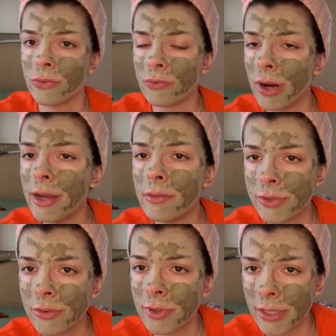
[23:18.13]
was
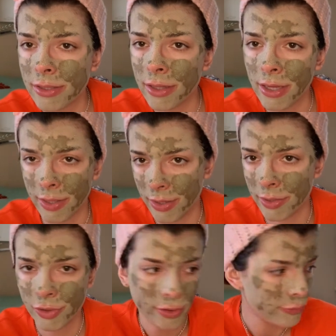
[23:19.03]
the one that said that
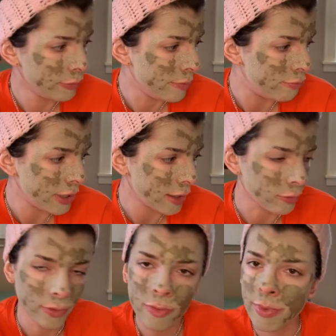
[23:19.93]
she would back
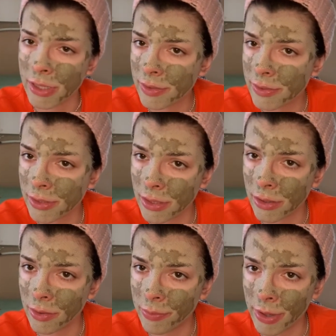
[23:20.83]
Roman as
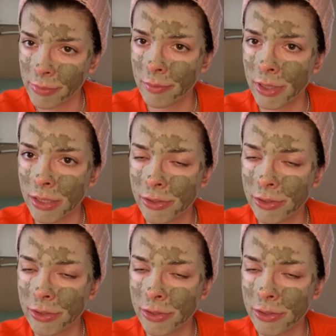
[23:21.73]
CEO probably